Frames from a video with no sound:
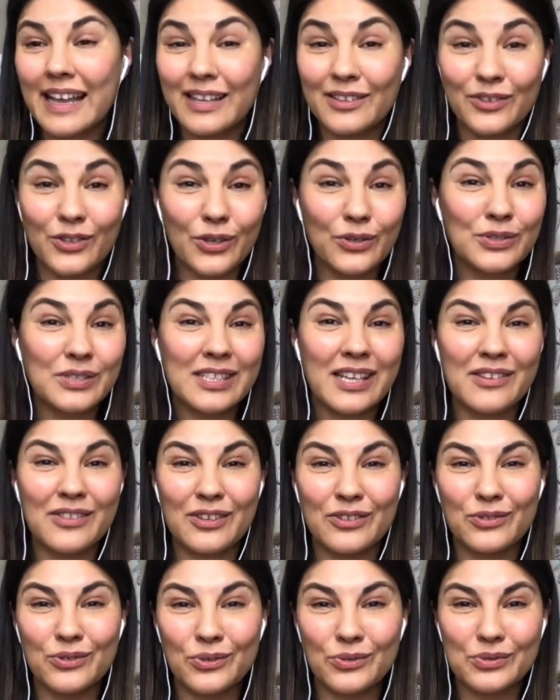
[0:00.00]
And those are
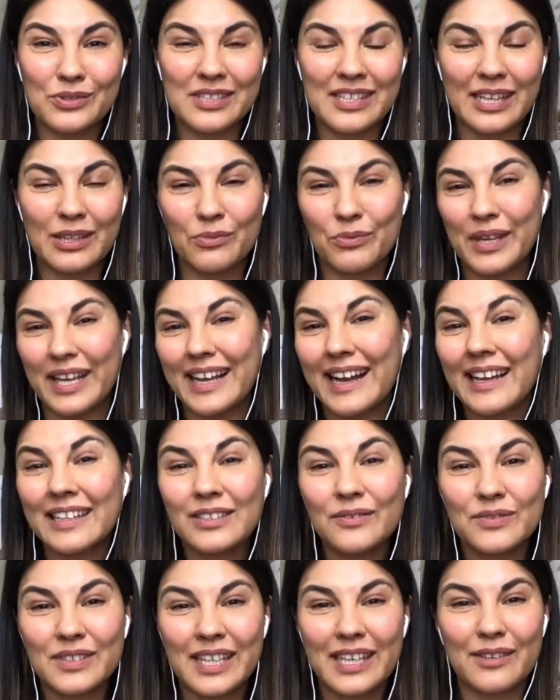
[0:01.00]
the tools that we
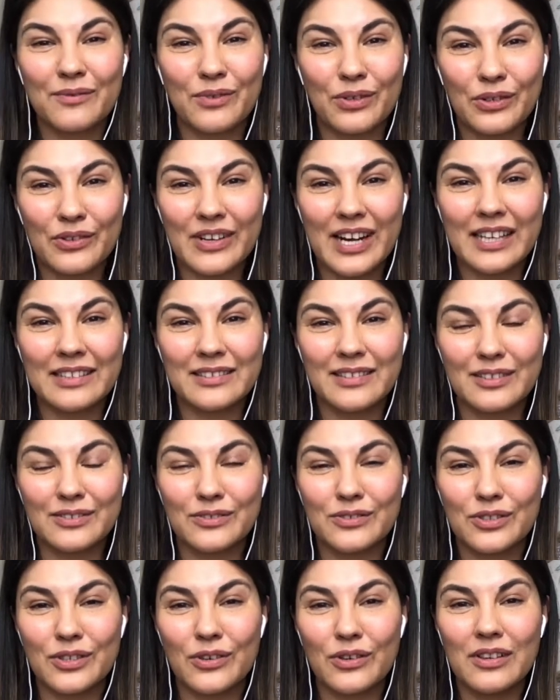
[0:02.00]
kind of take for
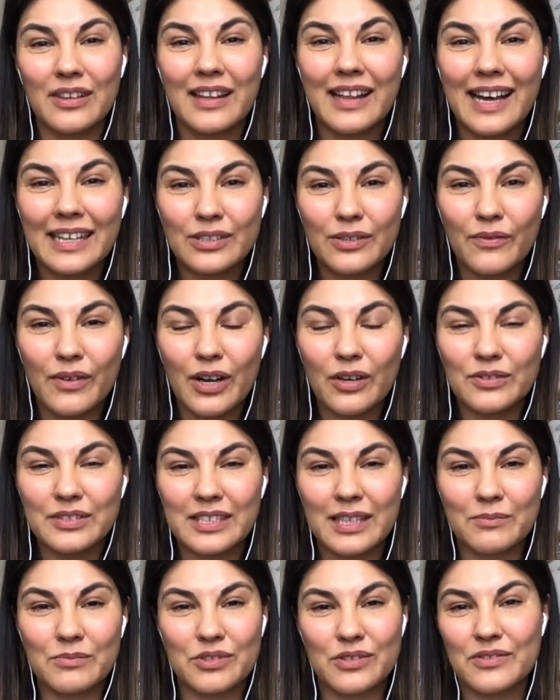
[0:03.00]
granted. So a lot of our
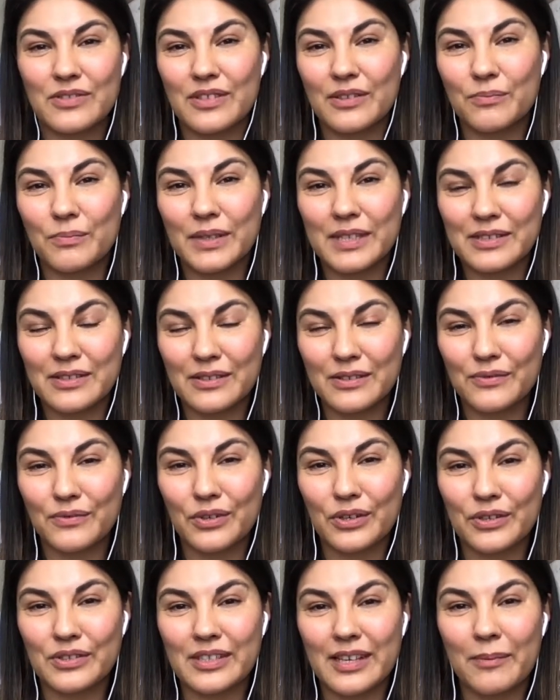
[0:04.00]
assumptions in business,
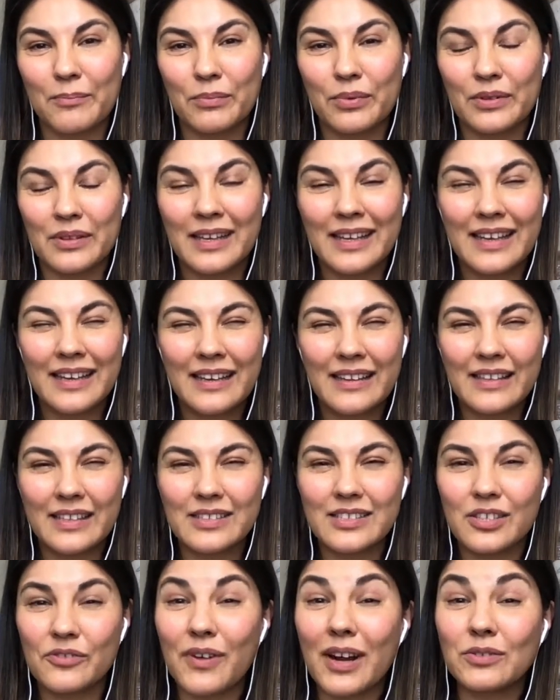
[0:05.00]
for example,
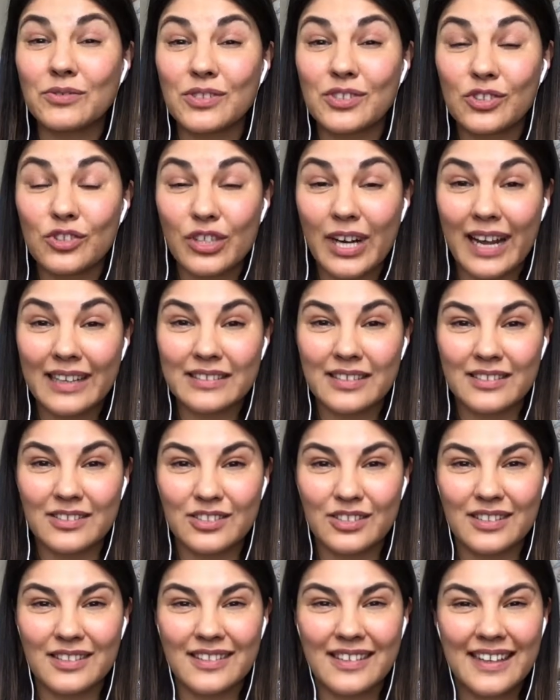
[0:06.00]
things around
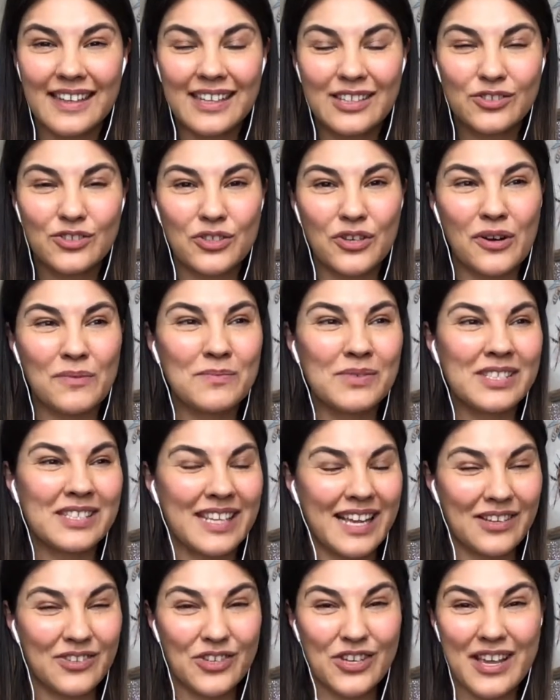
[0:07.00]
strategy, terms
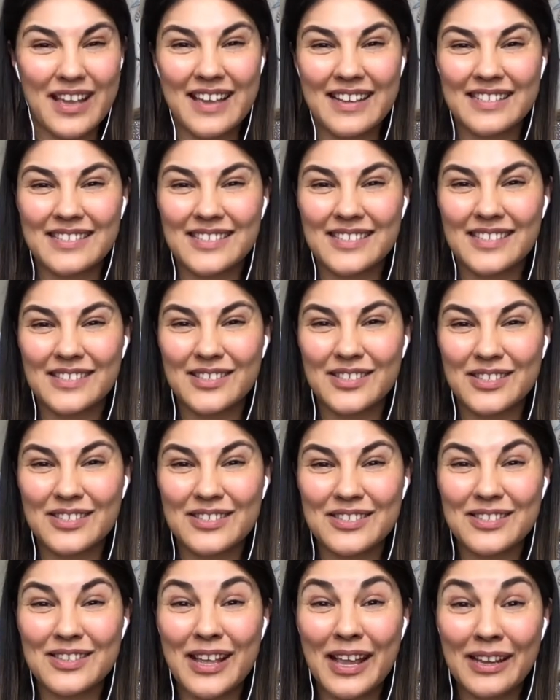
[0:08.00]
such as
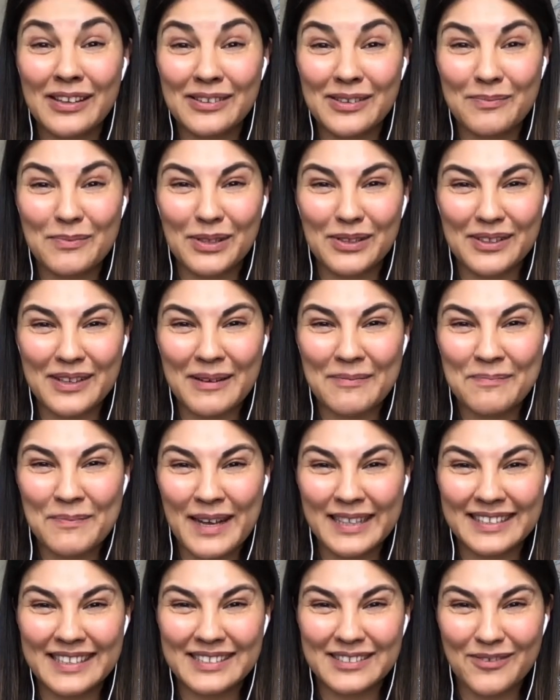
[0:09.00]
sustainable
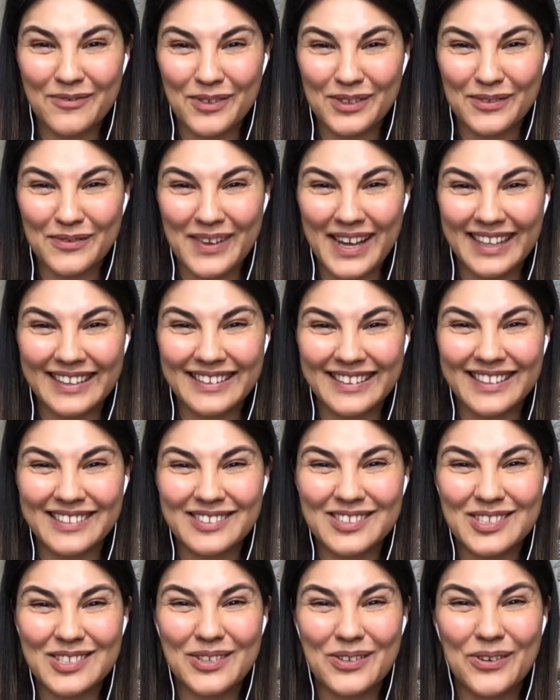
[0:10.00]
competitive
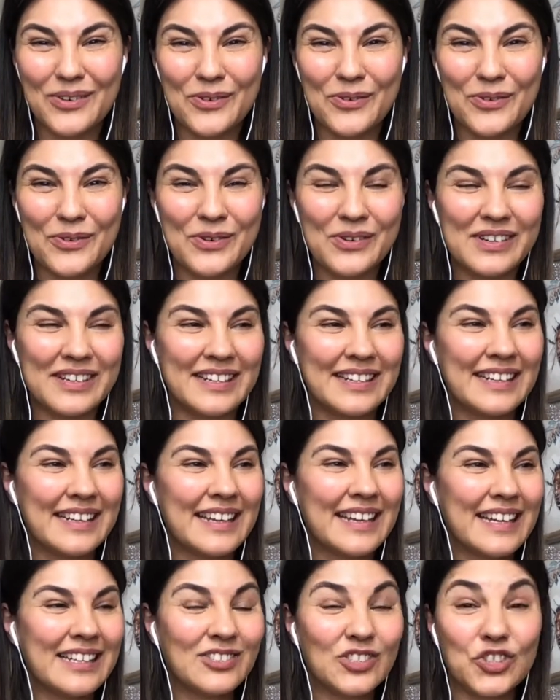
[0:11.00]
advantage or
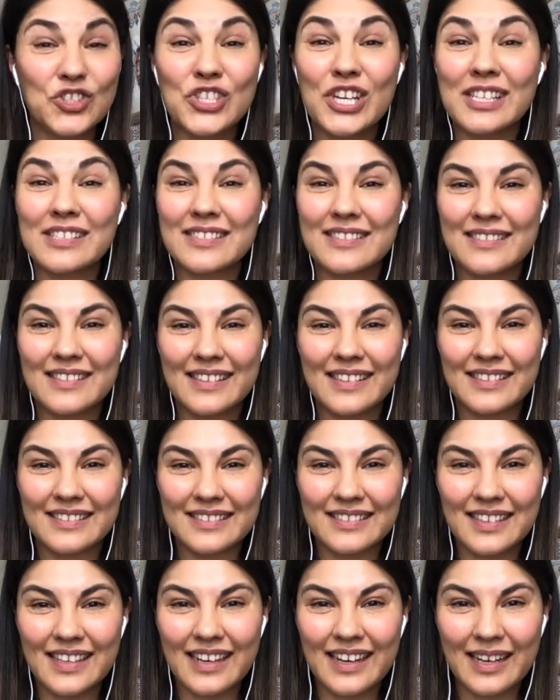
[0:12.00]

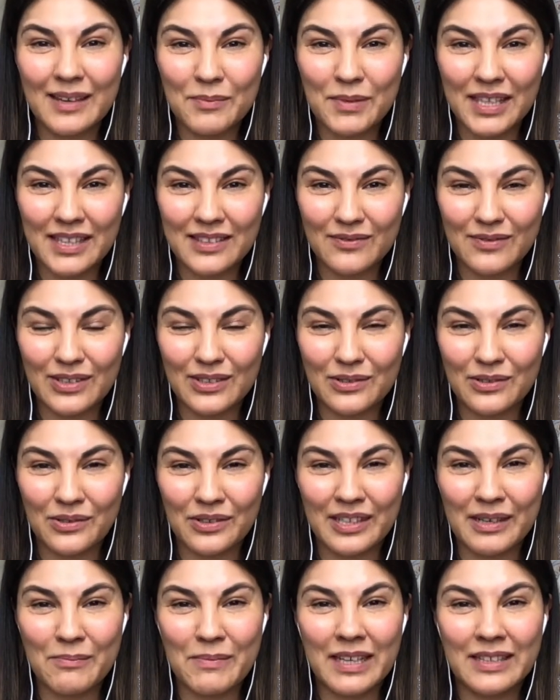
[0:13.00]
just-in-time
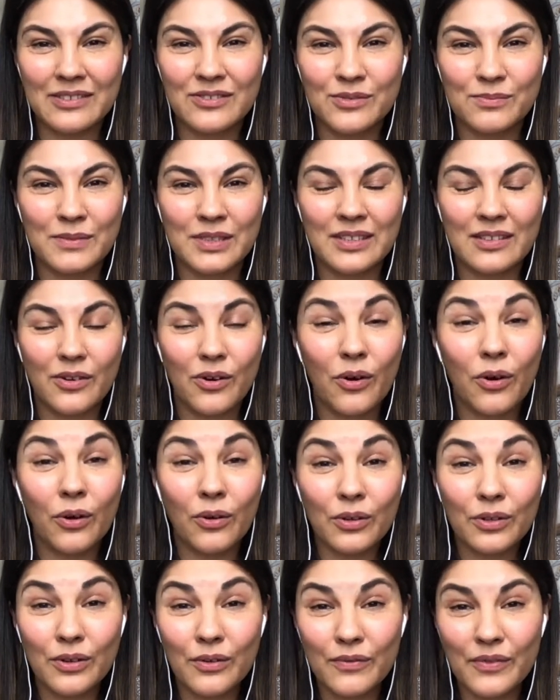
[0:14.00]
inventory management,
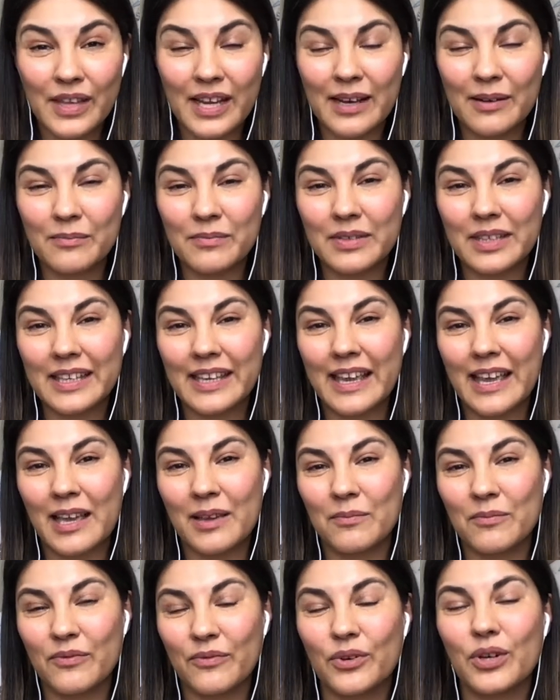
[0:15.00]
all of them
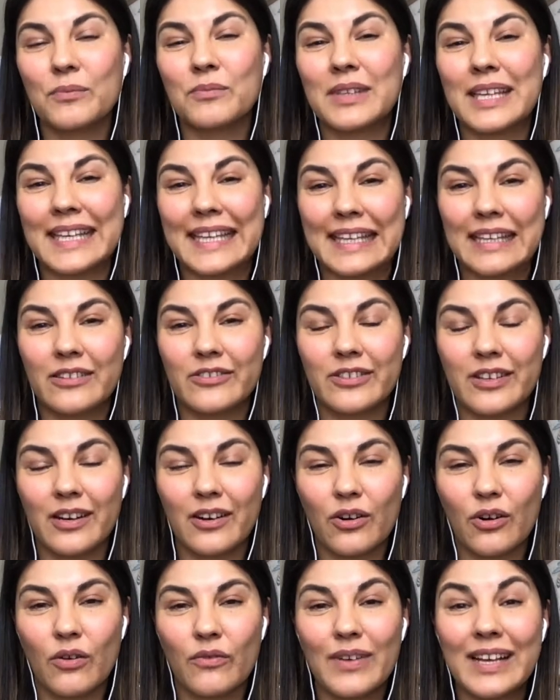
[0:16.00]
came from the
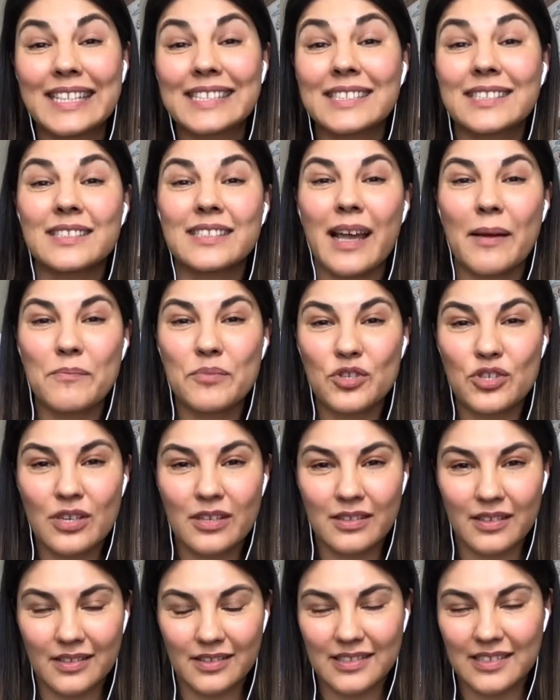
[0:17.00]
era of
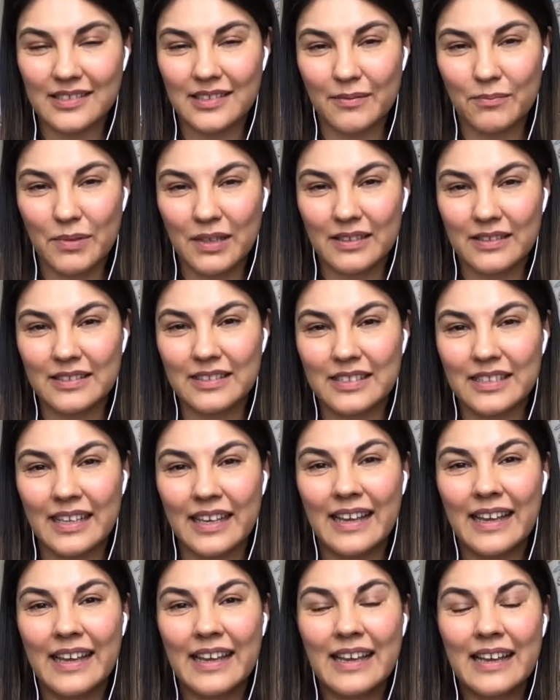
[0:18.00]
exceptional
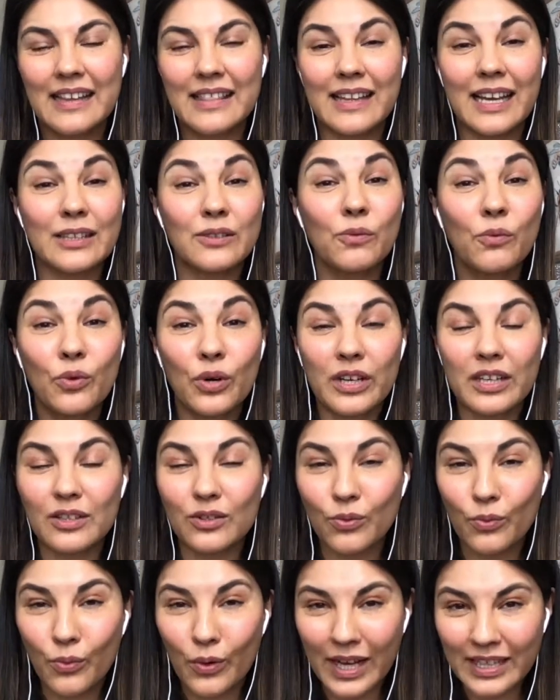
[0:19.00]
stability that
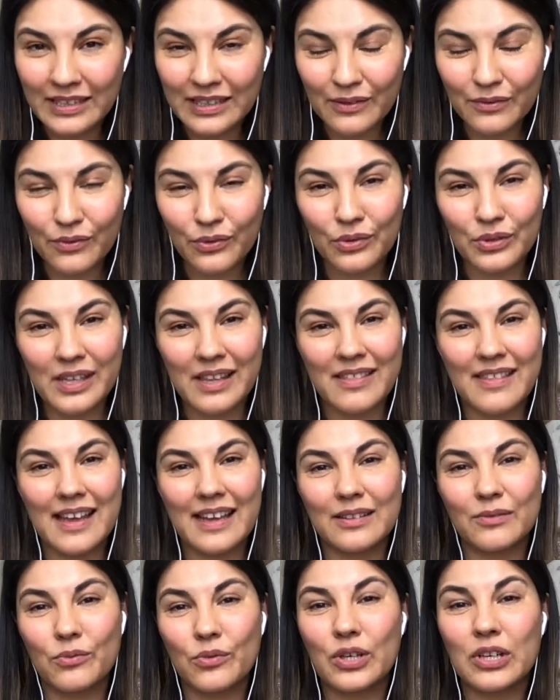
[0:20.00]
worked wonderfully
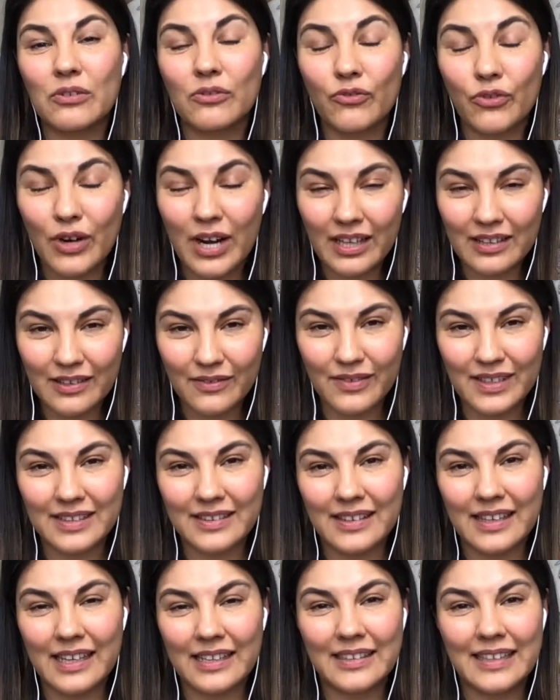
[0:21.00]
then, were
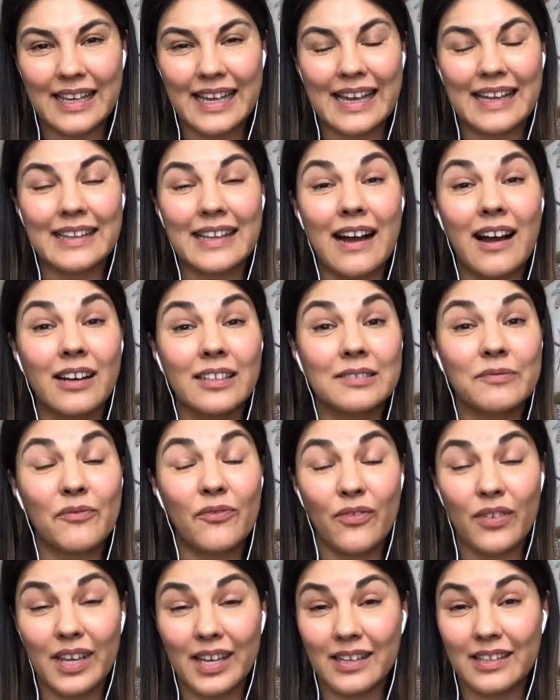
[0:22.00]
relevant then, and are
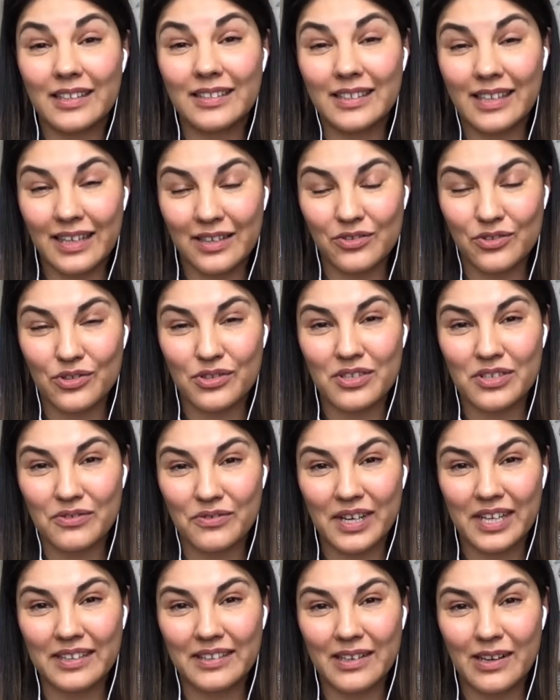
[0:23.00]
very
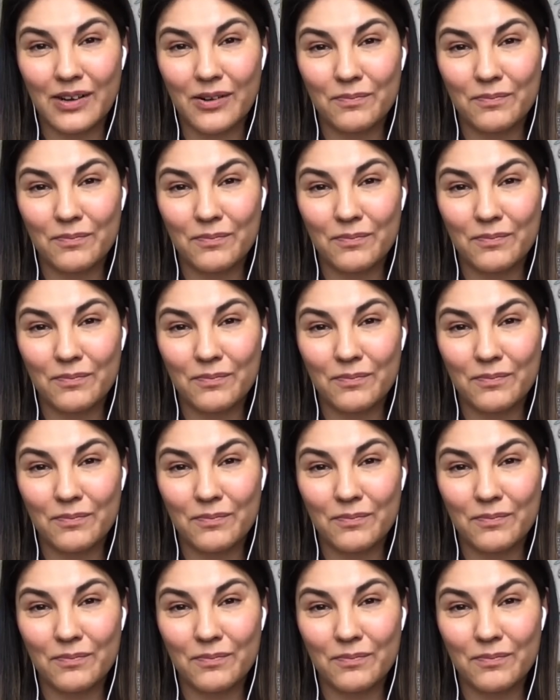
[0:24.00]
dangerous right now.